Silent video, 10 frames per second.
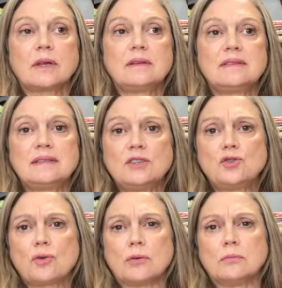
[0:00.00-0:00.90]

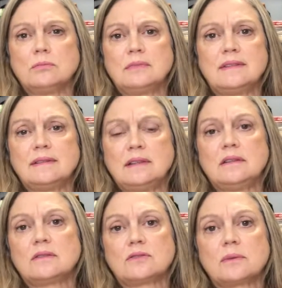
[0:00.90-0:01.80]
syndrome
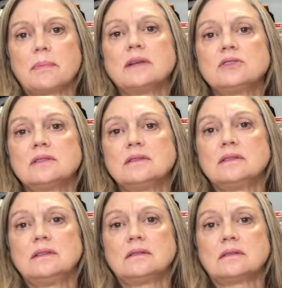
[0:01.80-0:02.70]
disease. There's a bunch of
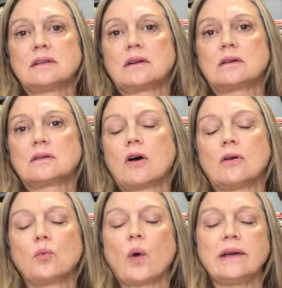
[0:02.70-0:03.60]
diseases that are
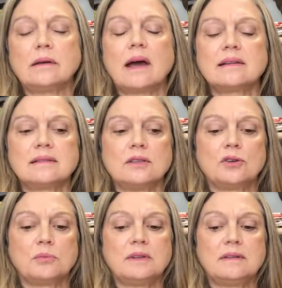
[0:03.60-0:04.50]
called white dot
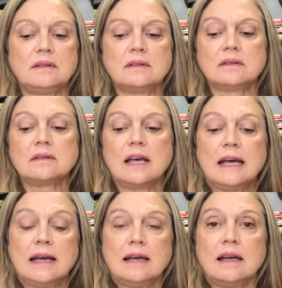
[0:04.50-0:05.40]
syndrome diseases.
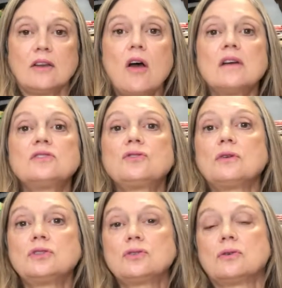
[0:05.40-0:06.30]
And long
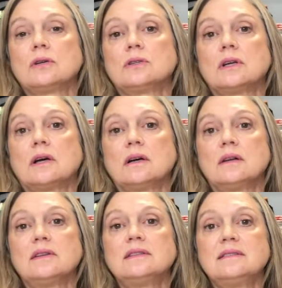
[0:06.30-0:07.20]
story short,
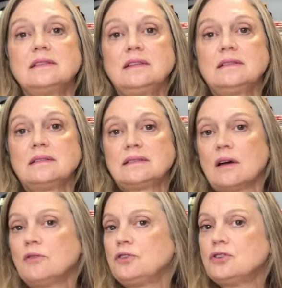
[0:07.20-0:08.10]
the disease
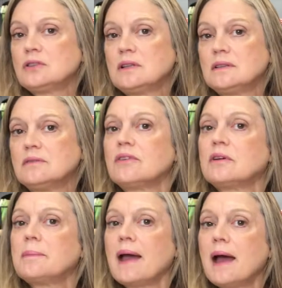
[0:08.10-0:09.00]
itself usually isn't
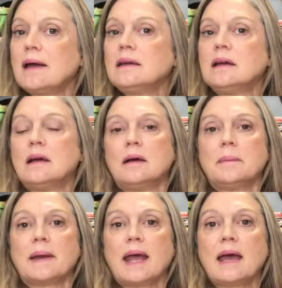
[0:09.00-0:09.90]
very bad,
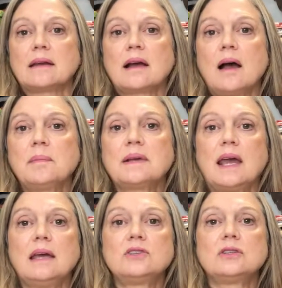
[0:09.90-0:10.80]
but I had a
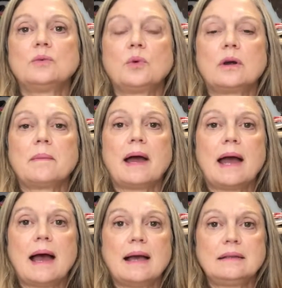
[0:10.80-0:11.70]
complication where my
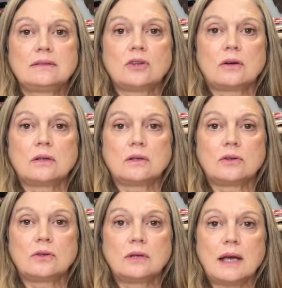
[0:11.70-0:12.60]
eye started
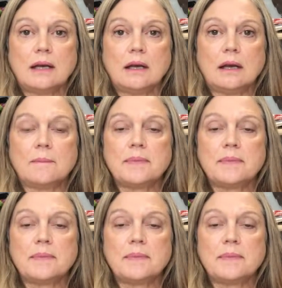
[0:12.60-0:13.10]
creating